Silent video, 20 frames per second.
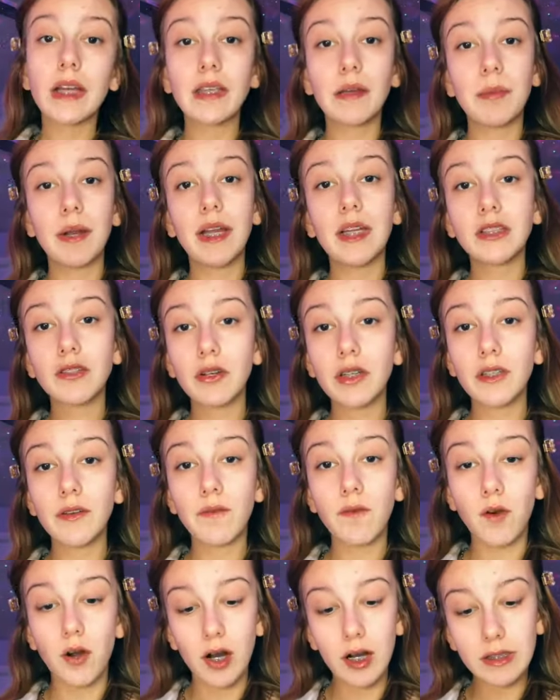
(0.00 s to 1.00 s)
Except I need to go to
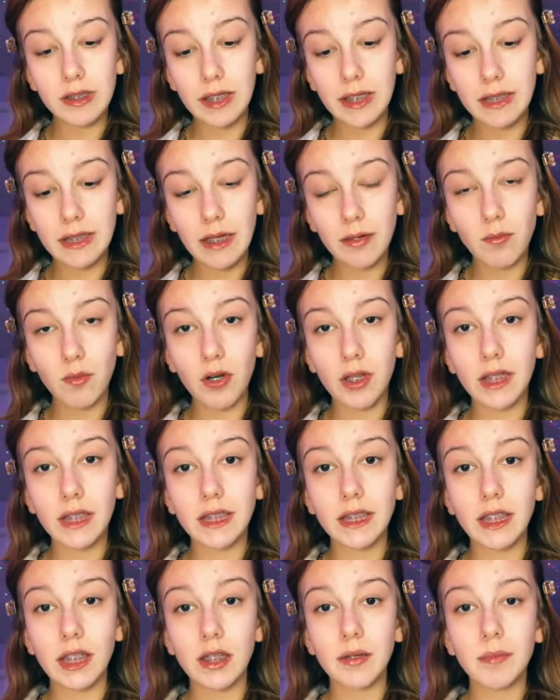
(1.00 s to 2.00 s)
Sephora, because I need to get more of
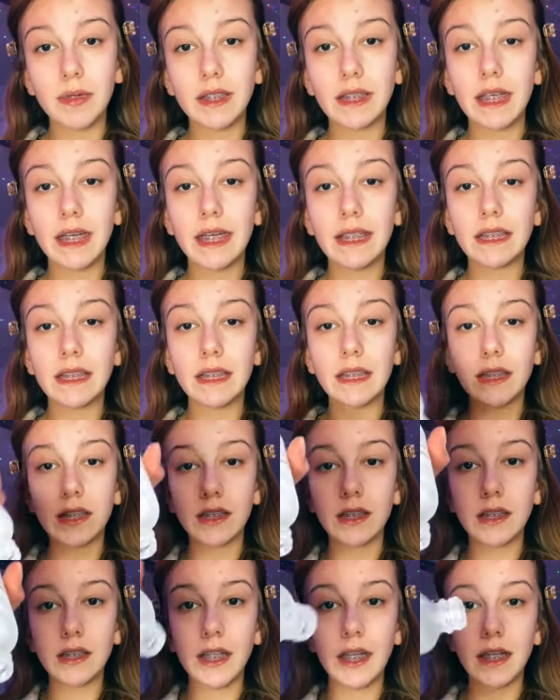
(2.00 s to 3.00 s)
the serum, because, like, it's
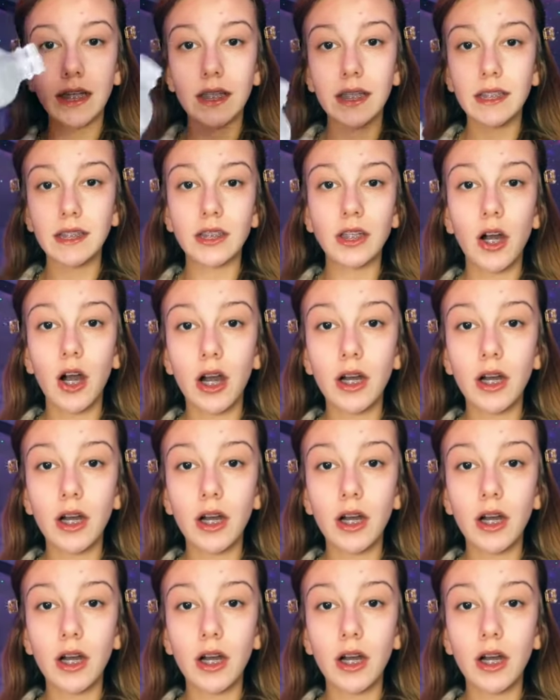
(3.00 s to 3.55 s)
literally, like, it's